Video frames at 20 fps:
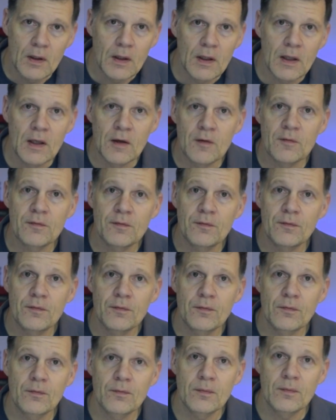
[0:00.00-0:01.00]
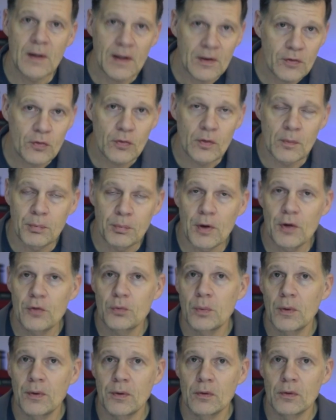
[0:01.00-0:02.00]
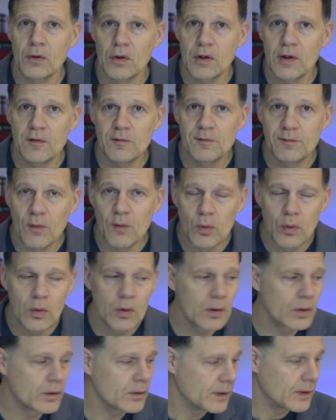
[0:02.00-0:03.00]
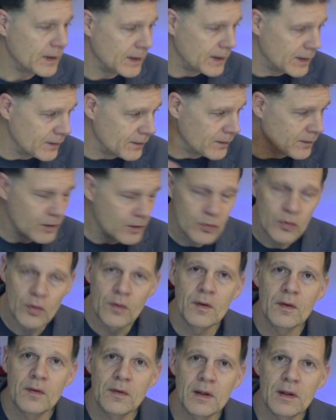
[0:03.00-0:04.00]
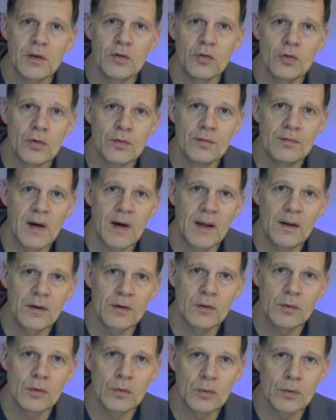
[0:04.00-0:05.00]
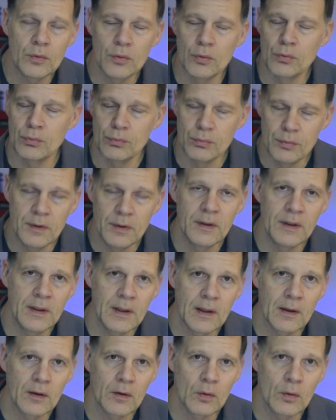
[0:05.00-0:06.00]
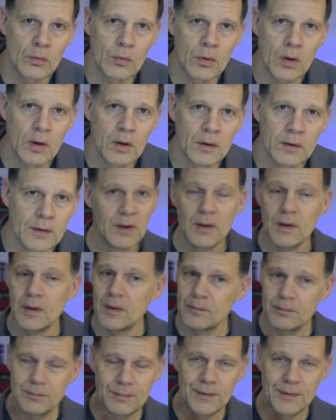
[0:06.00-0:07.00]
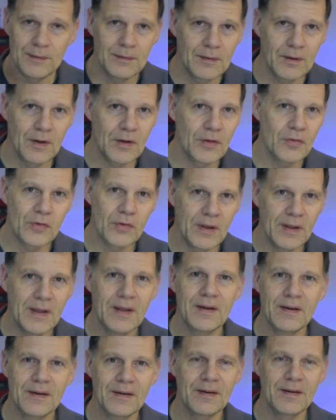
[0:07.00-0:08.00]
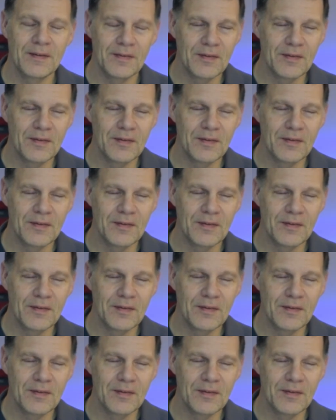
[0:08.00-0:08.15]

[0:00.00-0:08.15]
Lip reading: If that's the price point you're looking for and these are the things you value, you really can't go wrong. But honestly, in